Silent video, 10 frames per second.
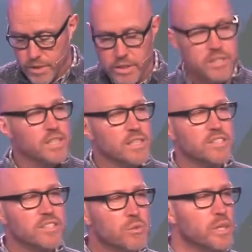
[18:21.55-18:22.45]
See,
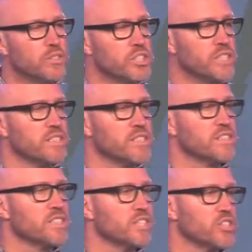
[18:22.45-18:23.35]
listen to what Jesus
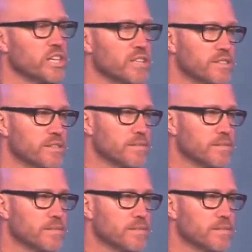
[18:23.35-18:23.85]
is teaching us.